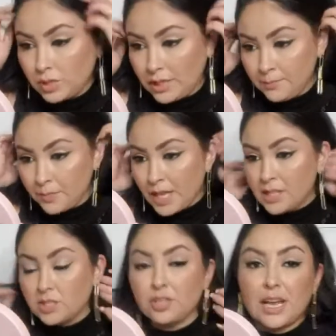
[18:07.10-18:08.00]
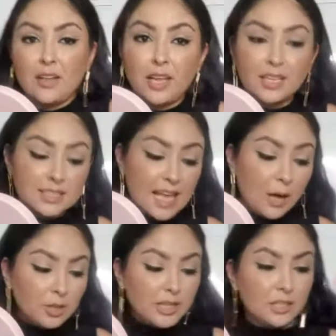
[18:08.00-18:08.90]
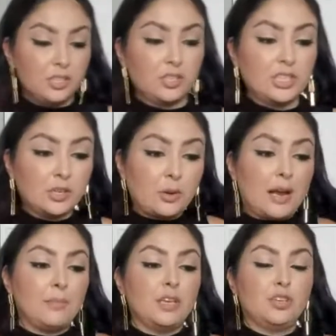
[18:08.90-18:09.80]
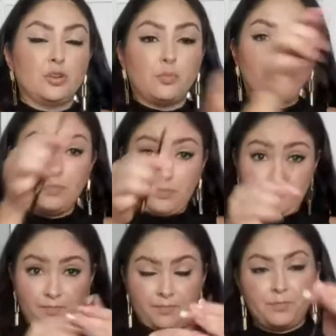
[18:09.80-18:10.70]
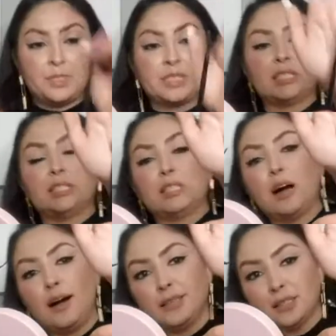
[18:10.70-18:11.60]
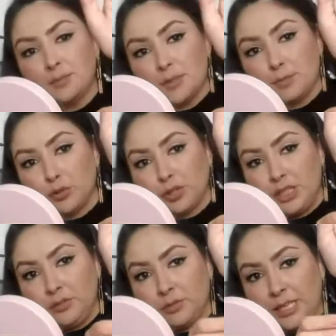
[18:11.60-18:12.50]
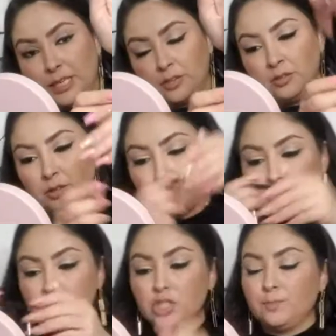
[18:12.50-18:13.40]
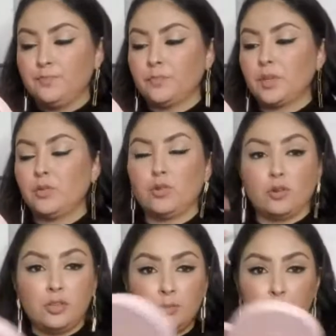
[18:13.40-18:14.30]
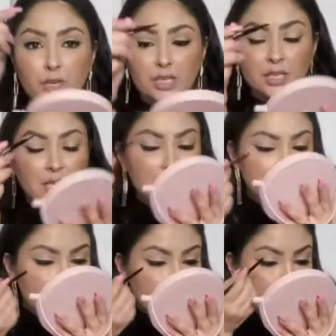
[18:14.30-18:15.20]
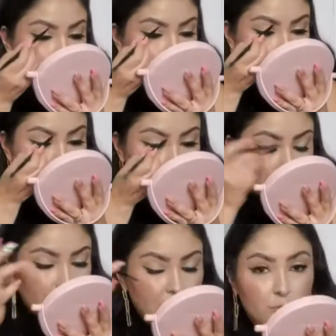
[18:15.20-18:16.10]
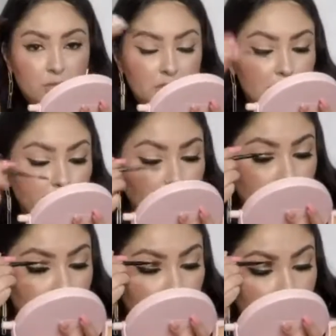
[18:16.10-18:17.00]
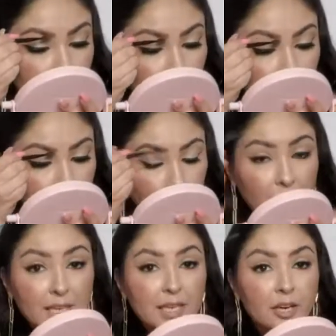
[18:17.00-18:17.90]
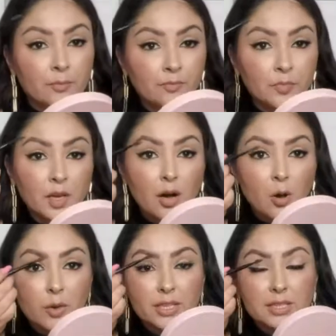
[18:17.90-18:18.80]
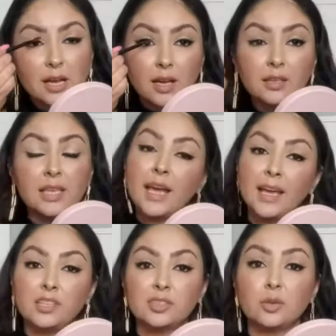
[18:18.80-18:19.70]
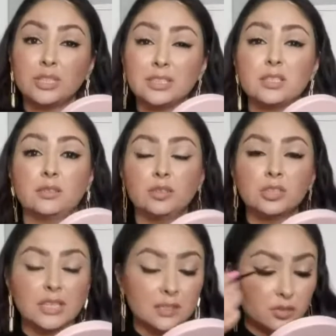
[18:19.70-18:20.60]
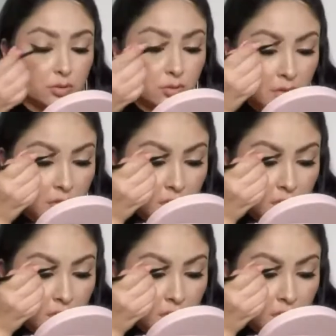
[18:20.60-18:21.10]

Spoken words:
Okay. So now that it's outlined, you're gonna grab your awesome spoolie right here, the brush or the pointy. And this is how you're gonna, with the spoolie, you're gonna look right here. Always on the edge so it doesn't look tattooed.